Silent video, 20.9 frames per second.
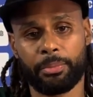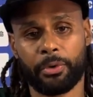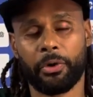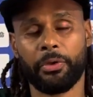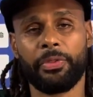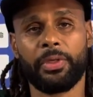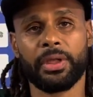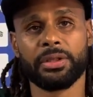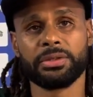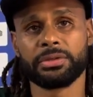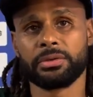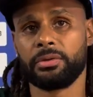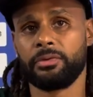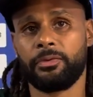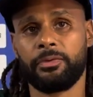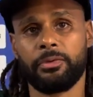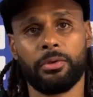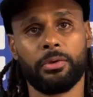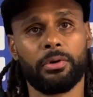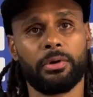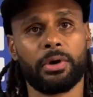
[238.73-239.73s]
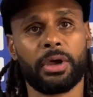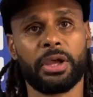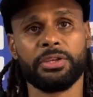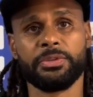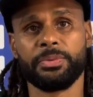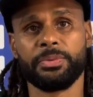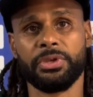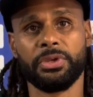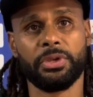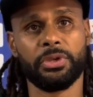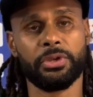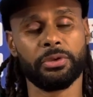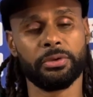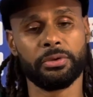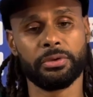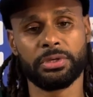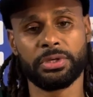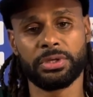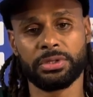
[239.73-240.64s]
both ends of the floor has huge.